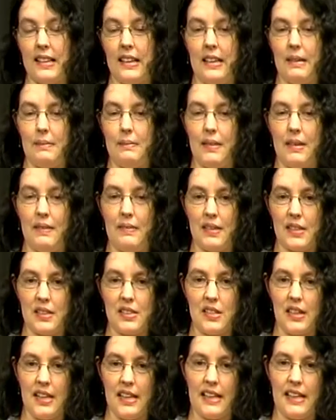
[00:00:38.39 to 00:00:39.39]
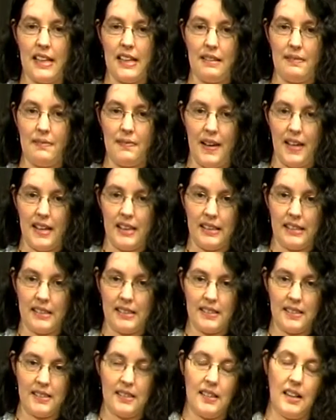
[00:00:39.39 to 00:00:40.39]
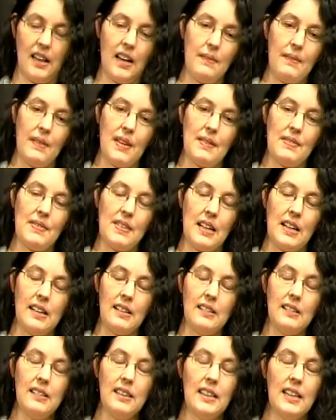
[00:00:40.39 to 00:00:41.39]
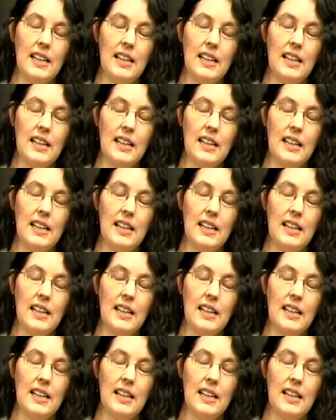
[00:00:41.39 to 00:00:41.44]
and eventually a failed IVF cycle.